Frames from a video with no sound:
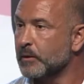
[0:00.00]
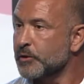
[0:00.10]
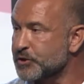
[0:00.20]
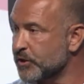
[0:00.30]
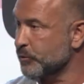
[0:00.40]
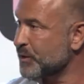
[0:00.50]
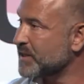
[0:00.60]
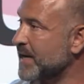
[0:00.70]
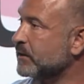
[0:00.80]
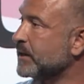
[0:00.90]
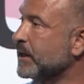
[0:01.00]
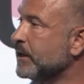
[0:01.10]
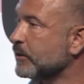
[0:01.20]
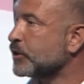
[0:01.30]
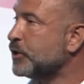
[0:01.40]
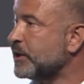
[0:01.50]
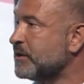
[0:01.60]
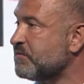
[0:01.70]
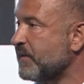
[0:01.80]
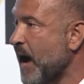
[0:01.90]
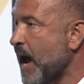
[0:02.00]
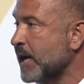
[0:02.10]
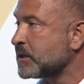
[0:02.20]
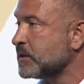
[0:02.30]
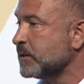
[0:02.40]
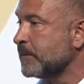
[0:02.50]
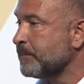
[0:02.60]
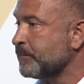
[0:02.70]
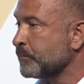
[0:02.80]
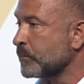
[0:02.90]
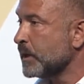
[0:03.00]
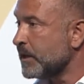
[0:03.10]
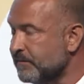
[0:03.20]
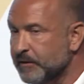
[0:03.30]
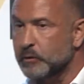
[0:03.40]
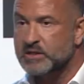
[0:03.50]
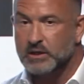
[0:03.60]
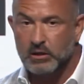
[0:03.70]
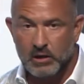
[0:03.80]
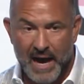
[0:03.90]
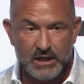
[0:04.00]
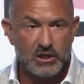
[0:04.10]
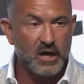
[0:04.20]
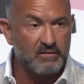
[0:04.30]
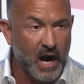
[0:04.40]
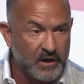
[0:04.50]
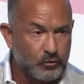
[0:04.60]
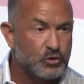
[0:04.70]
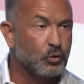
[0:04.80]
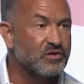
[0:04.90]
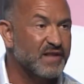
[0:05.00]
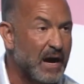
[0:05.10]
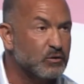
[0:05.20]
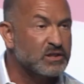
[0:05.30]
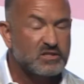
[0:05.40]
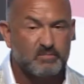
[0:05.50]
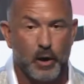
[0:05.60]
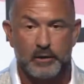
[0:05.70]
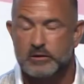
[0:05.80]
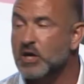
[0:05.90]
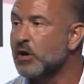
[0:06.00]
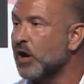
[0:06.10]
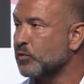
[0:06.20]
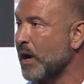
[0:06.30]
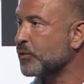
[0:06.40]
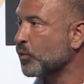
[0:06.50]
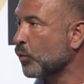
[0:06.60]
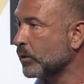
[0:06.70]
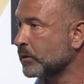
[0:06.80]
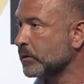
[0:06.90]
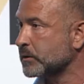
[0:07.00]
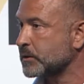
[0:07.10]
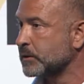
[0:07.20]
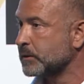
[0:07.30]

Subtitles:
So your recycling here could, in fact, influence the collection of hundreds or thousands of bottles around the world.